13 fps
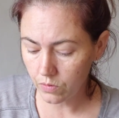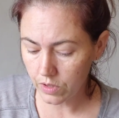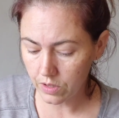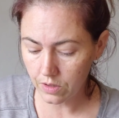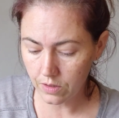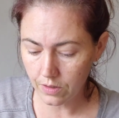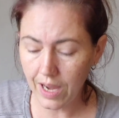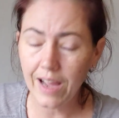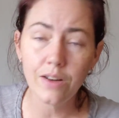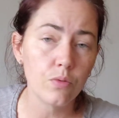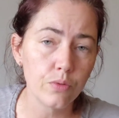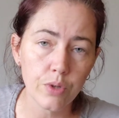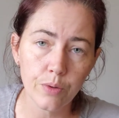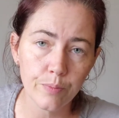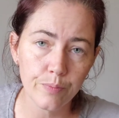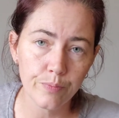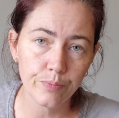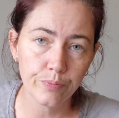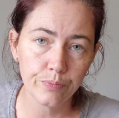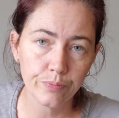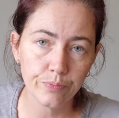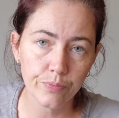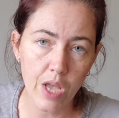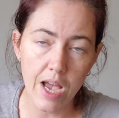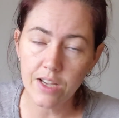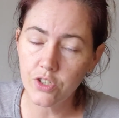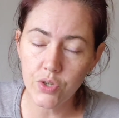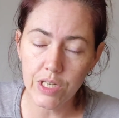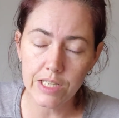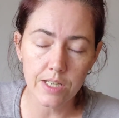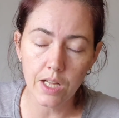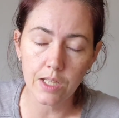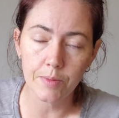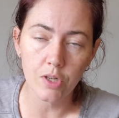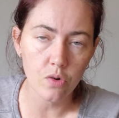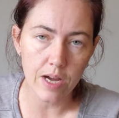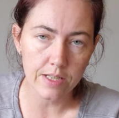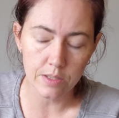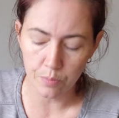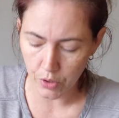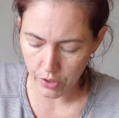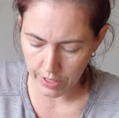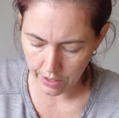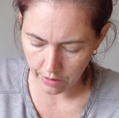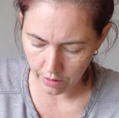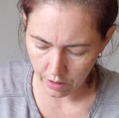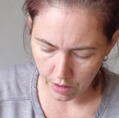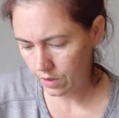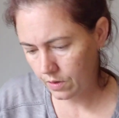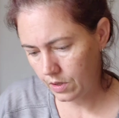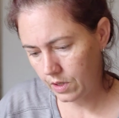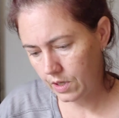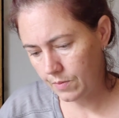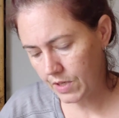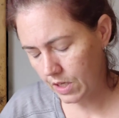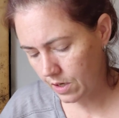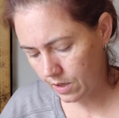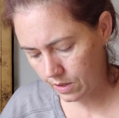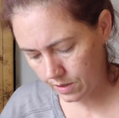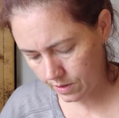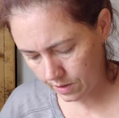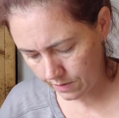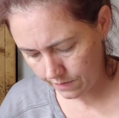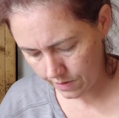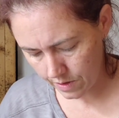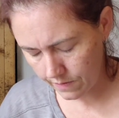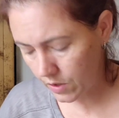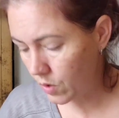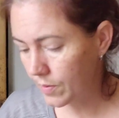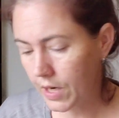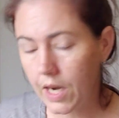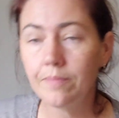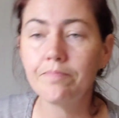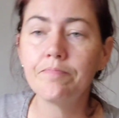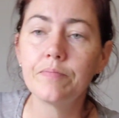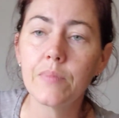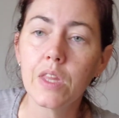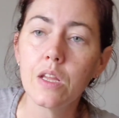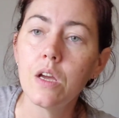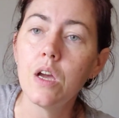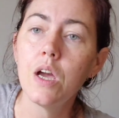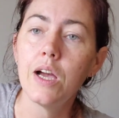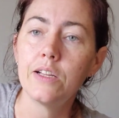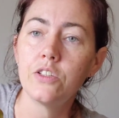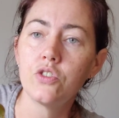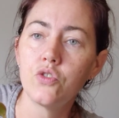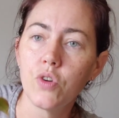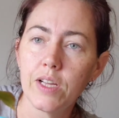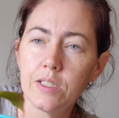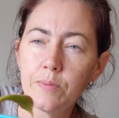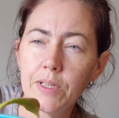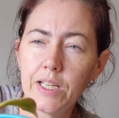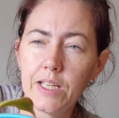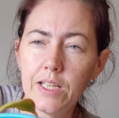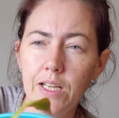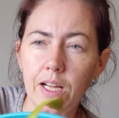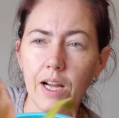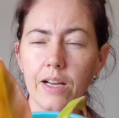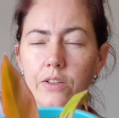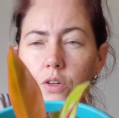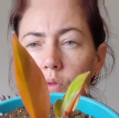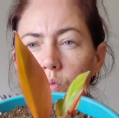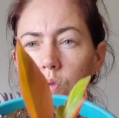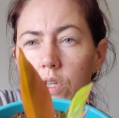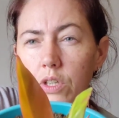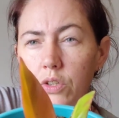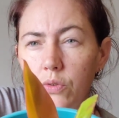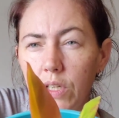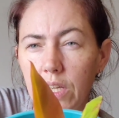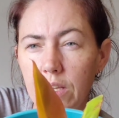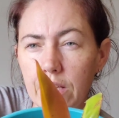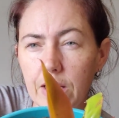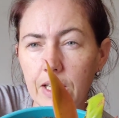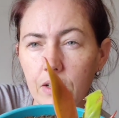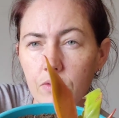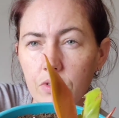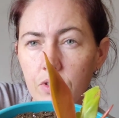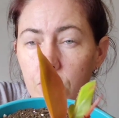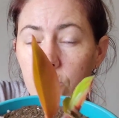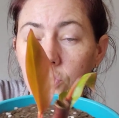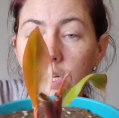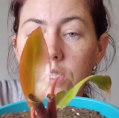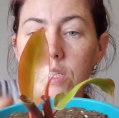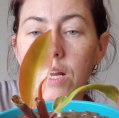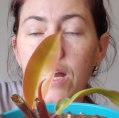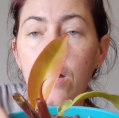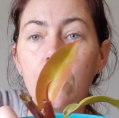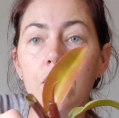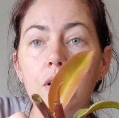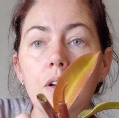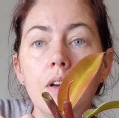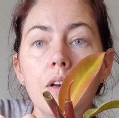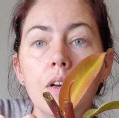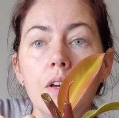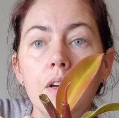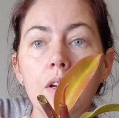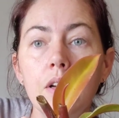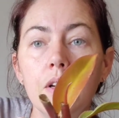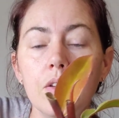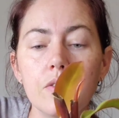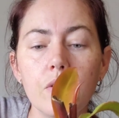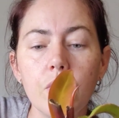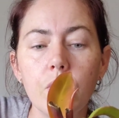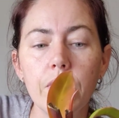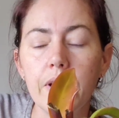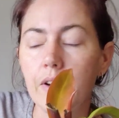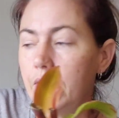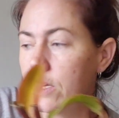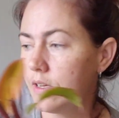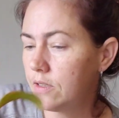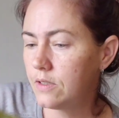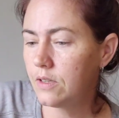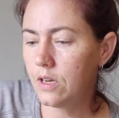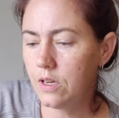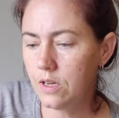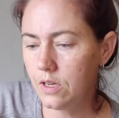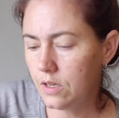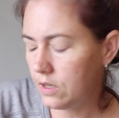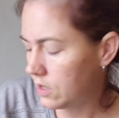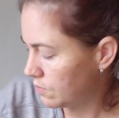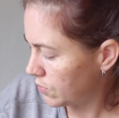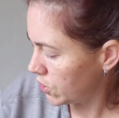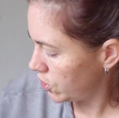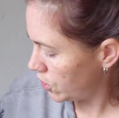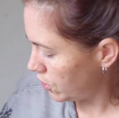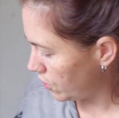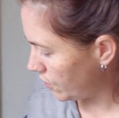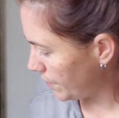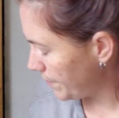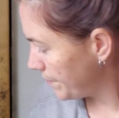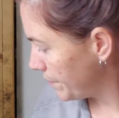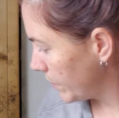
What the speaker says: was, I don't know. As you can tell, I'm no expert here. I think I'm gonna cut this leaf off. No, I'm not. Just transplanted it. I don't want to do anything else to stress it out. So there is number 2.